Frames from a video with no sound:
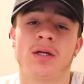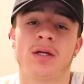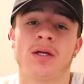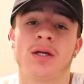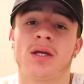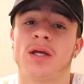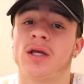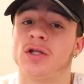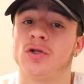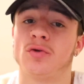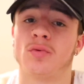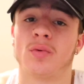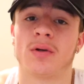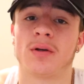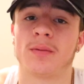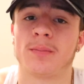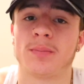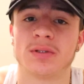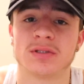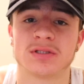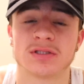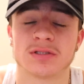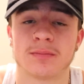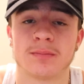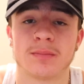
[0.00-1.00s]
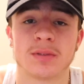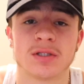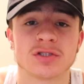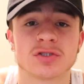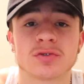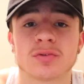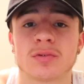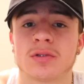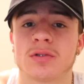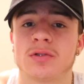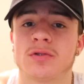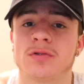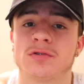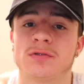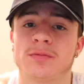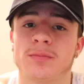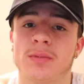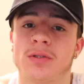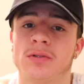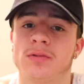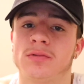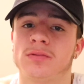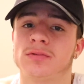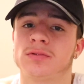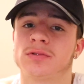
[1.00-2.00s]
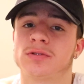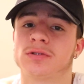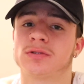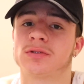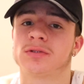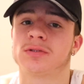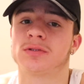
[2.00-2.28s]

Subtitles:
and you want to put some muscle on those bones.